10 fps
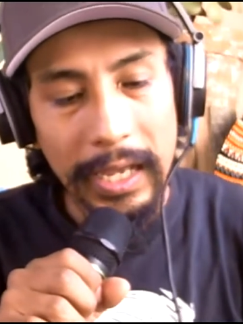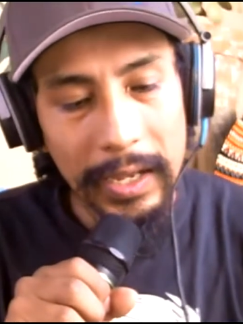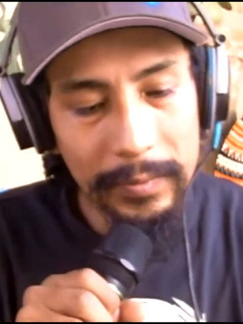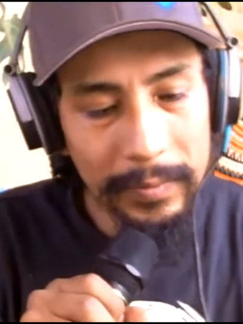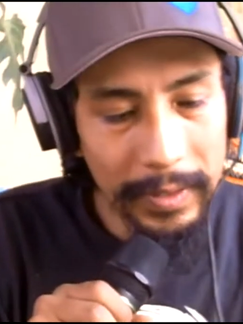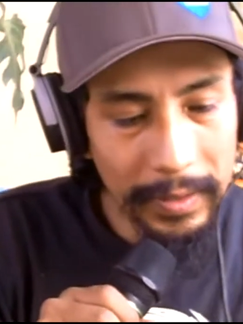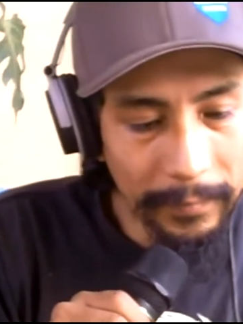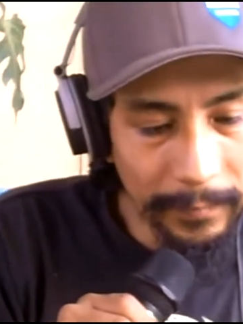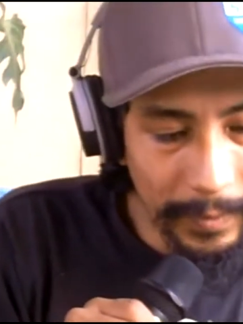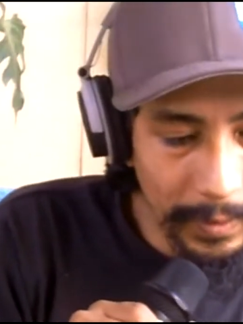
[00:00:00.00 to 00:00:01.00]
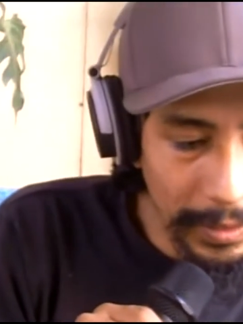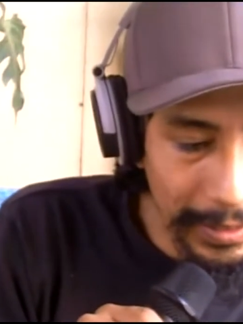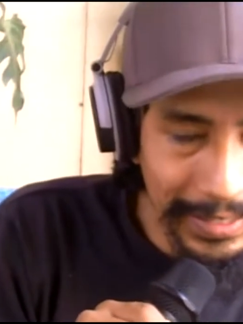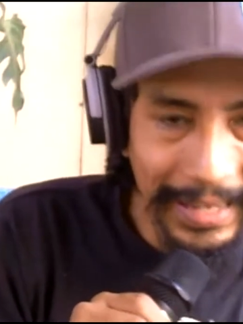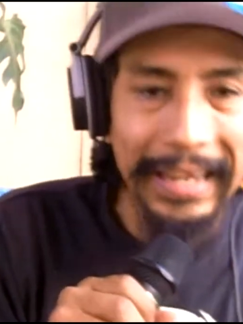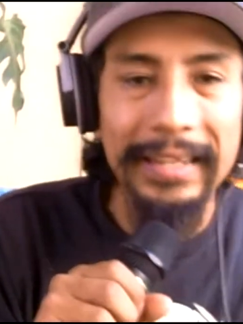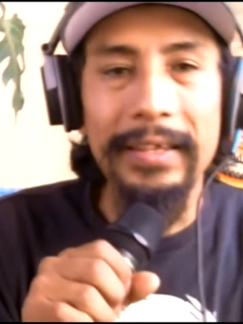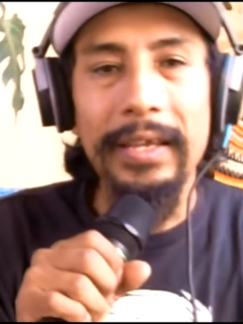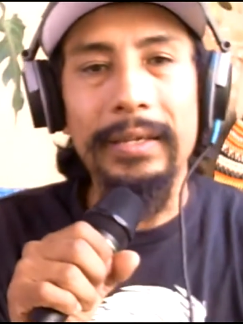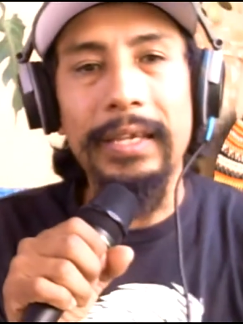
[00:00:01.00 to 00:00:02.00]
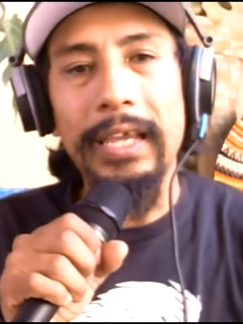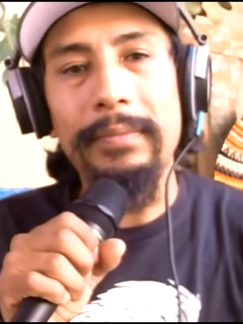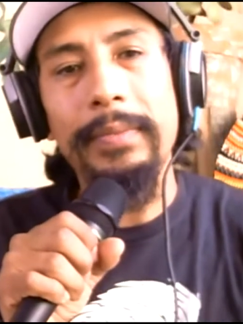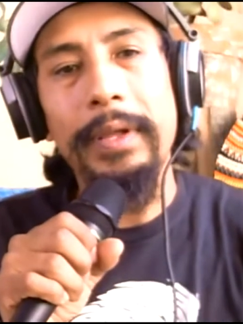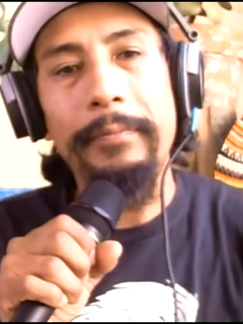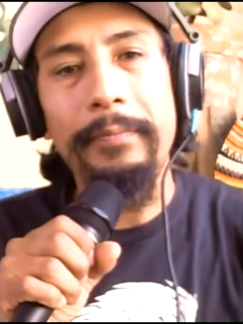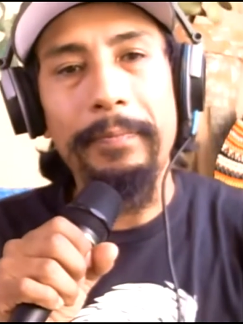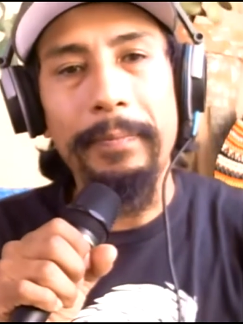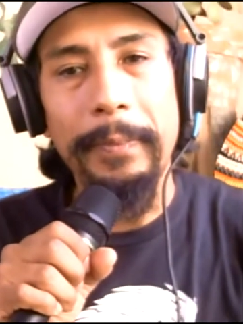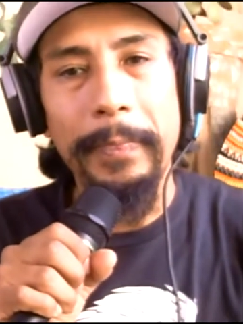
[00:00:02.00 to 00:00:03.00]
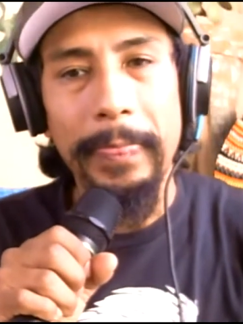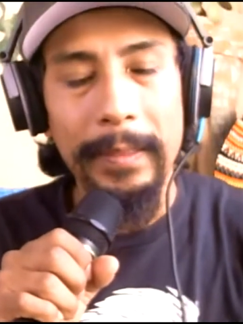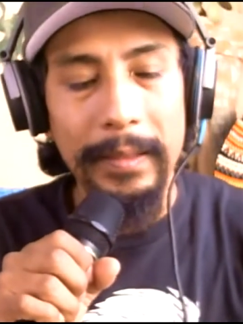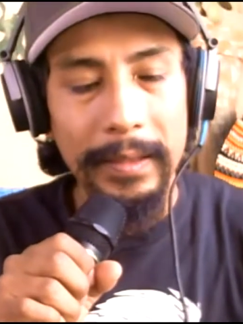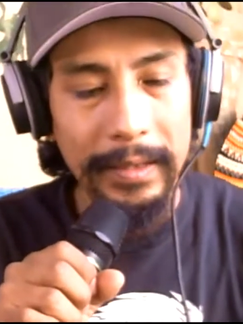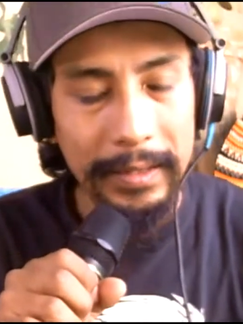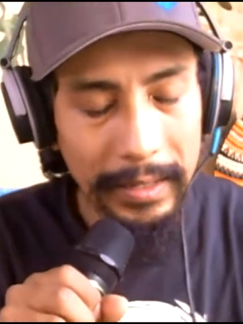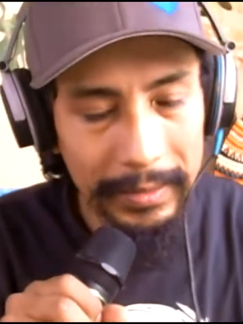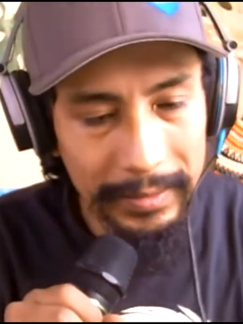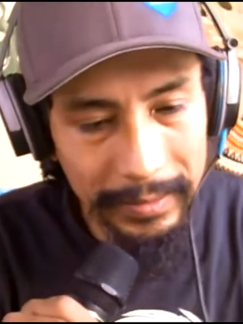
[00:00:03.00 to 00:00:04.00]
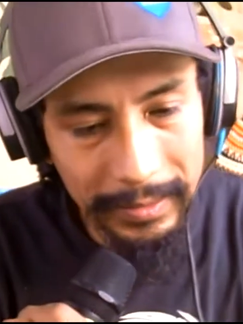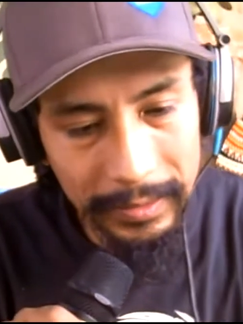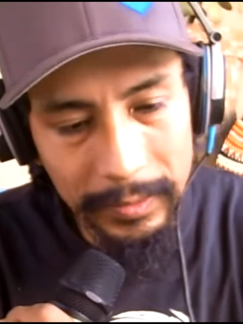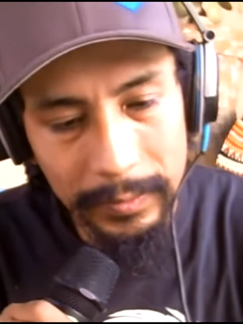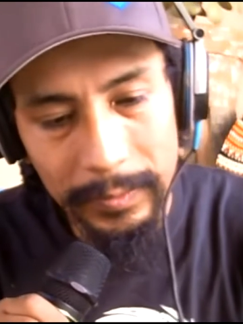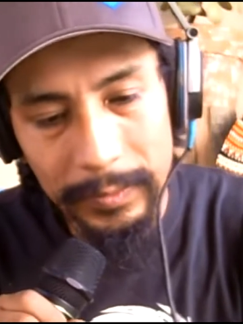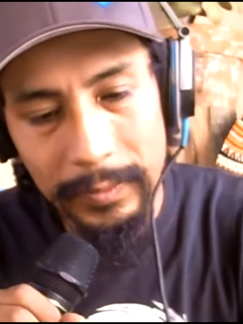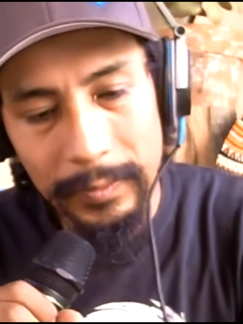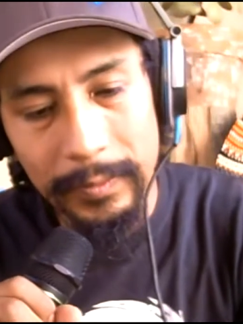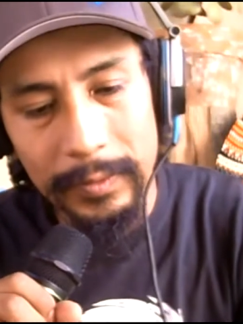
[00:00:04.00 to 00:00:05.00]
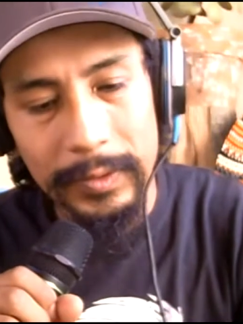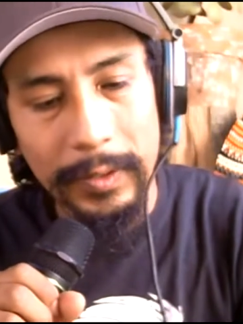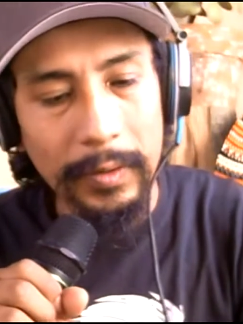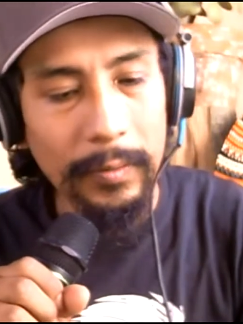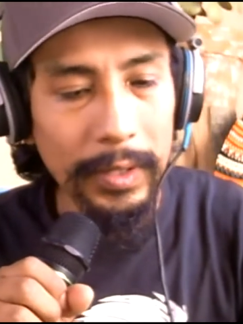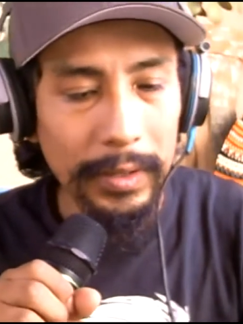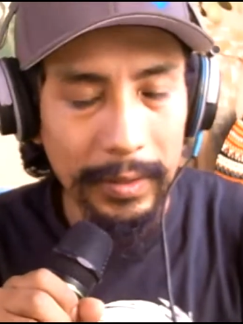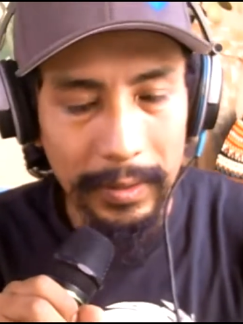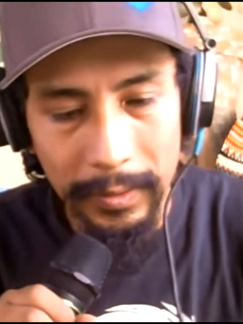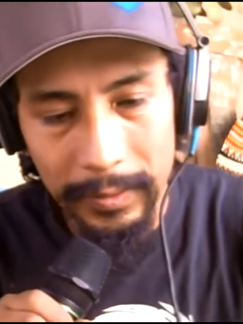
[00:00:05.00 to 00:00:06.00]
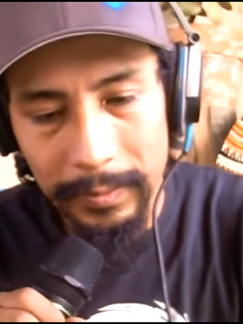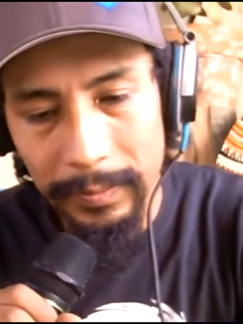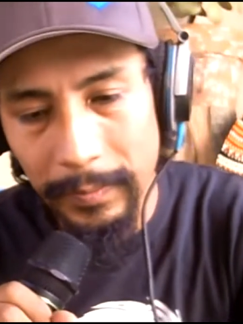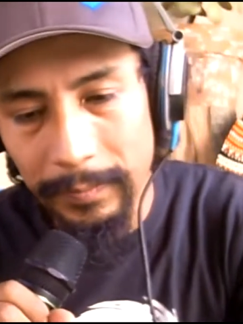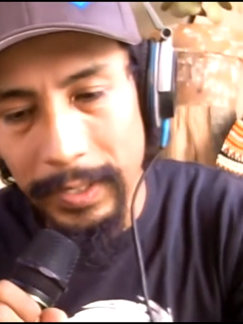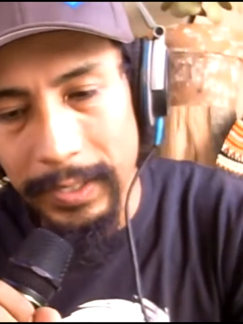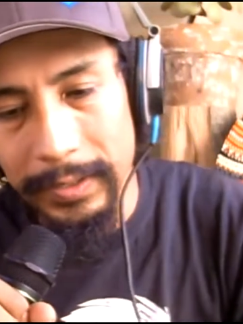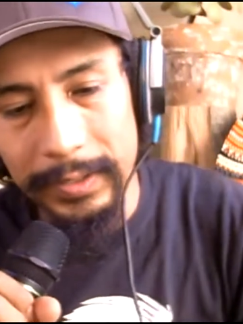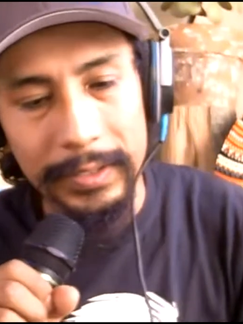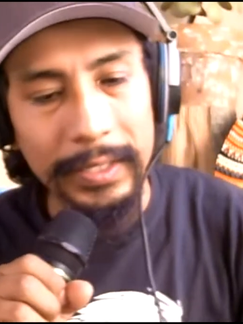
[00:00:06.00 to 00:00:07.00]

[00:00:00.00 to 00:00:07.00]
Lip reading: How the idea came, and I started to talk with a lot of players.